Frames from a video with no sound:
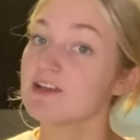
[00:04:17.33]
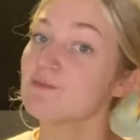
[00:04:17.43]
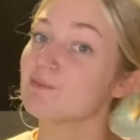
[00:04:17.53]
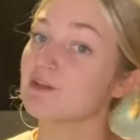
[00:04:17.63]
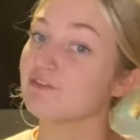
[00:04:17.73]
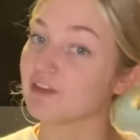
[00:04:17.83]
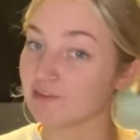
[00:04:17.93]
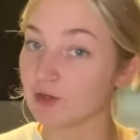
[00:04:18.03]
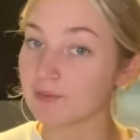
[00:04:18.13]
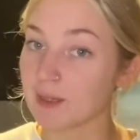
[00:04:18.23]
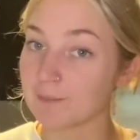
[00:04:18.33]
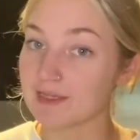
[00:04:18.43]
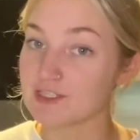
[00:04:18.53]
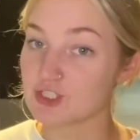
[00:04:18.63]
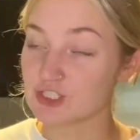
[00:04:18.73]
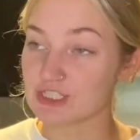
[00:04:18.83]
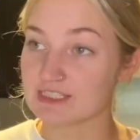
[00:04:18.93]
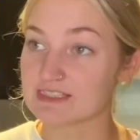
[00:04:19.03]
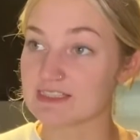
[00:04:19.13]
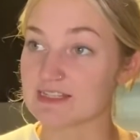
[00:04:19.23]
My favorite plant-based
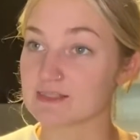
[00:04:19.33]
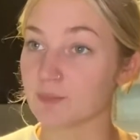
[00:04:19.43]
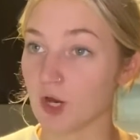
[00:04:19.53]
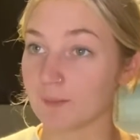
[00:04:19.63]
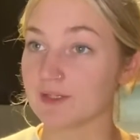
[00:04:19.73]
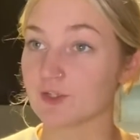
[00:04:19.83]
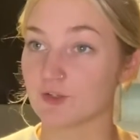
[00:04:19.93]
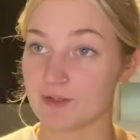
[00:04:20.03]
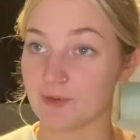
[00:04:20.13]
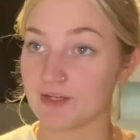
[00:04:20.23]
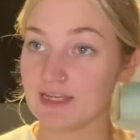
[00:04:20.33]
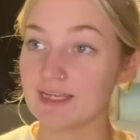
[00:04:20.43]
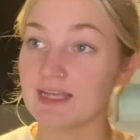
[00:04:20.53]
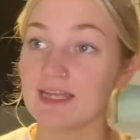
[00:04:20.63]
cheese is Parmala Creamery.